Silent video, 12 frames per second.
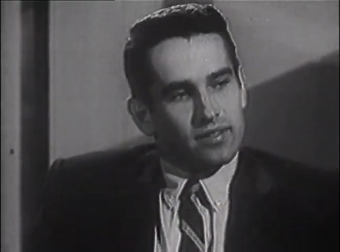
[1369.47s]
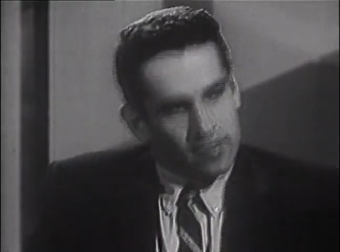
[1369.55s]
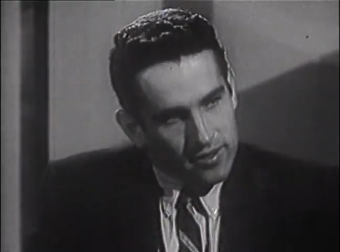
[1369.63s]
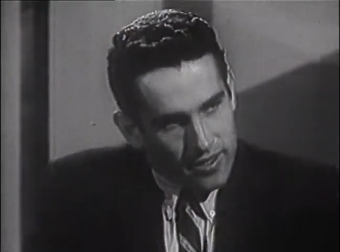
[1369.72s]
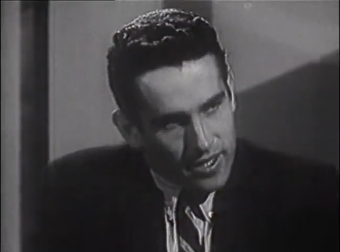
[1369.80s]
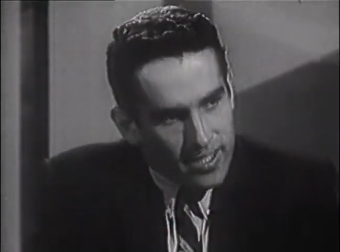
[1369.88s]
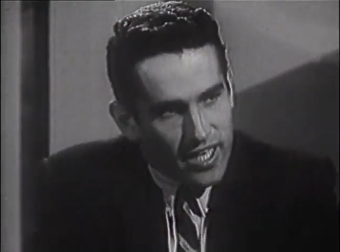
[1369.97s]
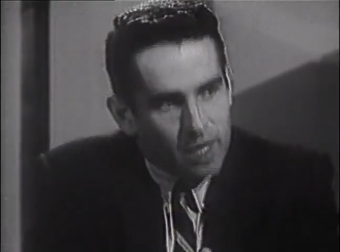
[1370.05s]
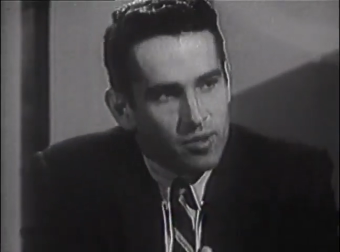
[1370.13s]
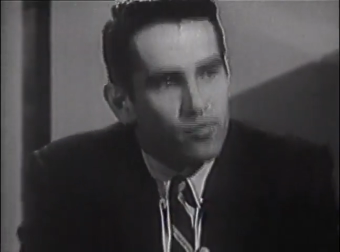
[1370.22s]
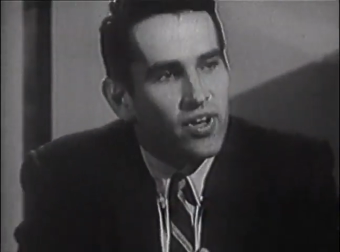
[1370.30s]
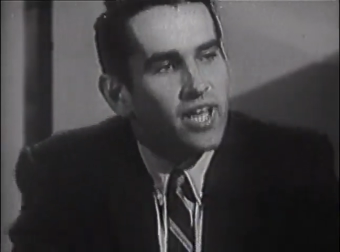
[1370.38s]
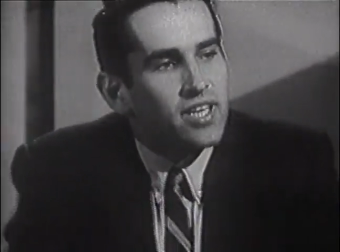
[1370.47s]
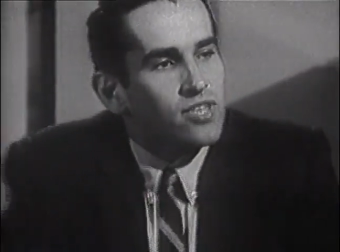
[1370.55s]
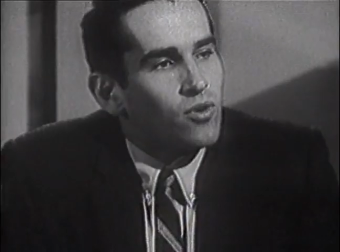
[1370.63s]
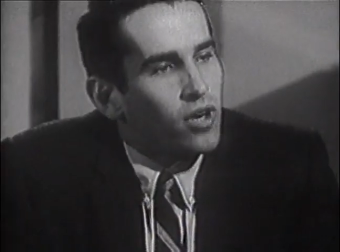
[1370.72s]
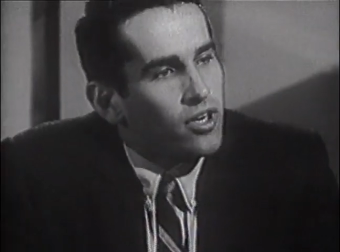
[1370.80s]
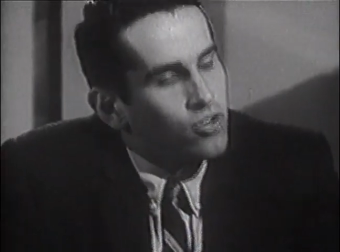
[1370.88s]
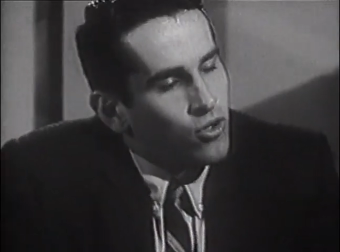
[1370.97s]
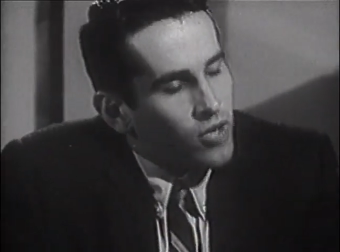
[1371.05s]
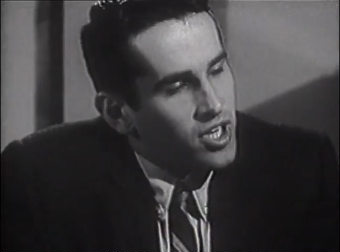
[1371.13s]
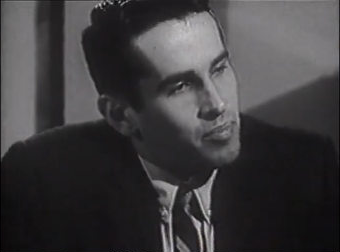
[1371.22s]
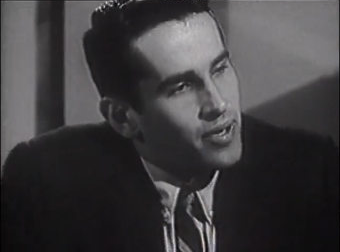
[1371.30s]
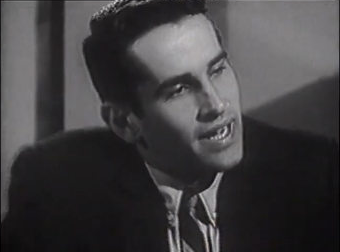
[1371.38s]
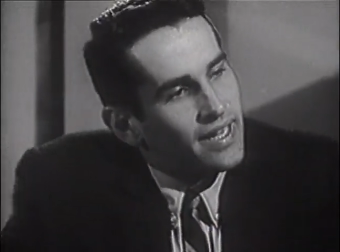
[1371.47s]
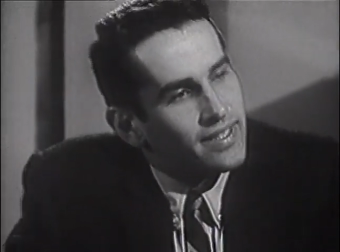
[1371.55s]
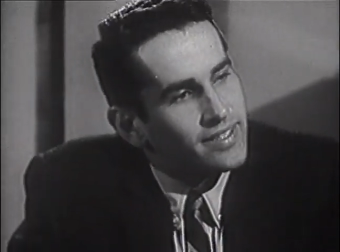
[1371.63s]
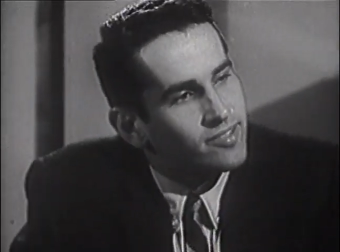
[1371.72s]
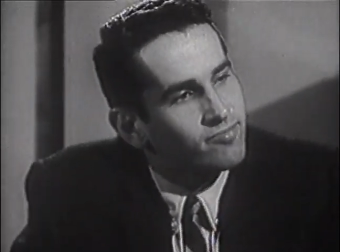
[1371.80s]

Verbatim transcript: I was going to take it up to Vegas, roll it into a real pile.